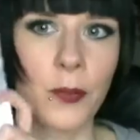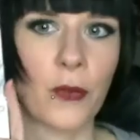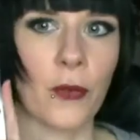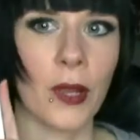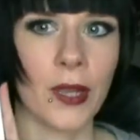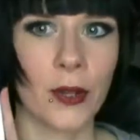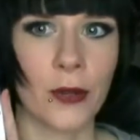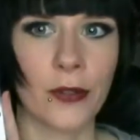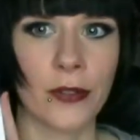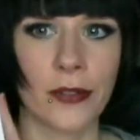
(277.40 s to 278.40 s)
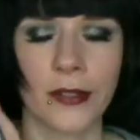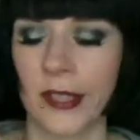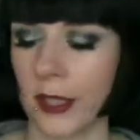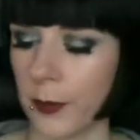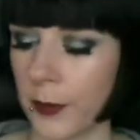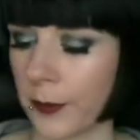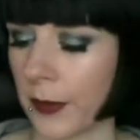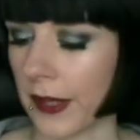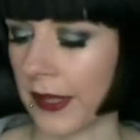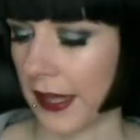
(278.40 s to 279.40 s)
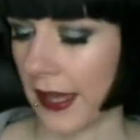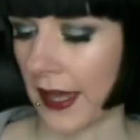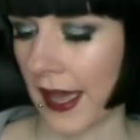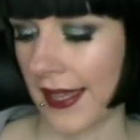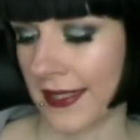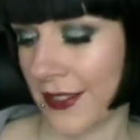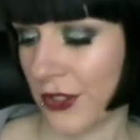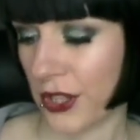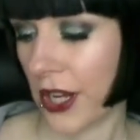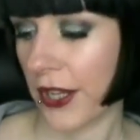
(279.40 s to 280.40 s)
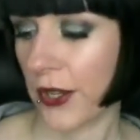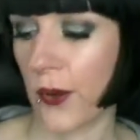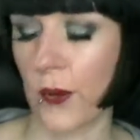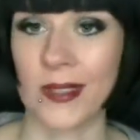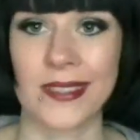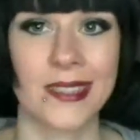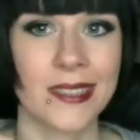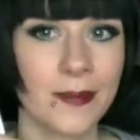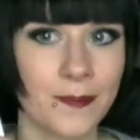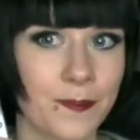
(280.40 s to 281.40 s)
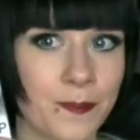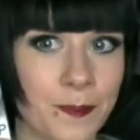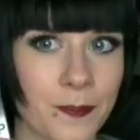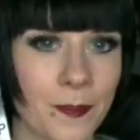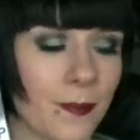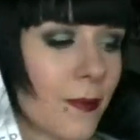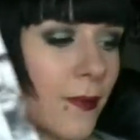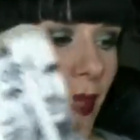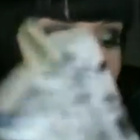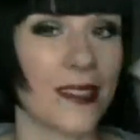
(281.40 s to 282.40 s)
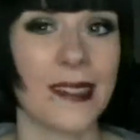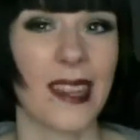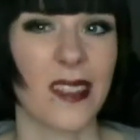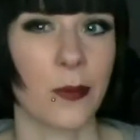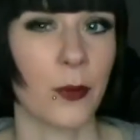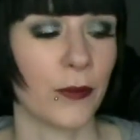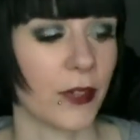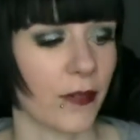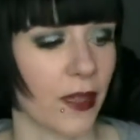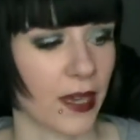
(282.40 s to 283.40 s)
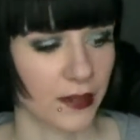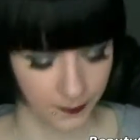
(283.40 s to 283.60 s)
Before I Go to Sleep by S.J. Watson. Didn't like the movie of that.